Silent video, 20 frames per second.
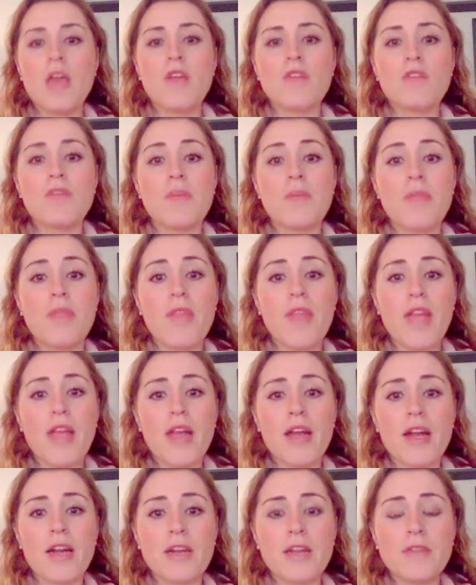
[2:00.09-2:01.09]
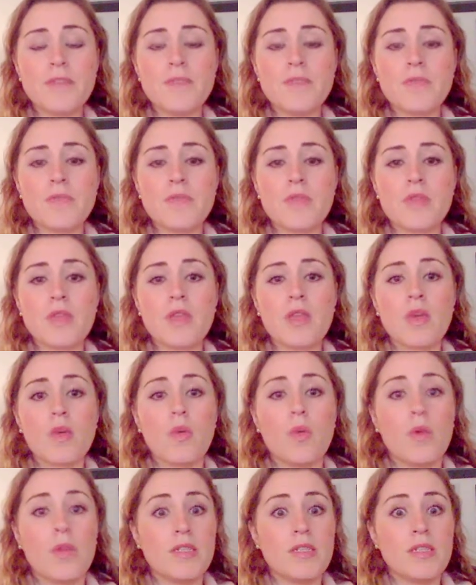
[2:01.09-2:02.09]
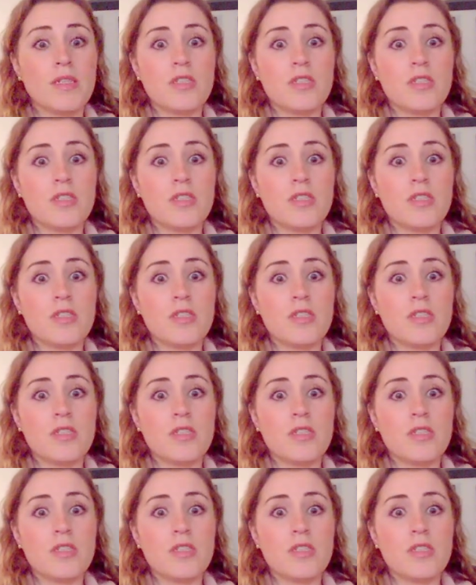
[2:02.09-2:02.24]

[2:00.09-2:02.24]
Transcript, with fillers: From there, what is a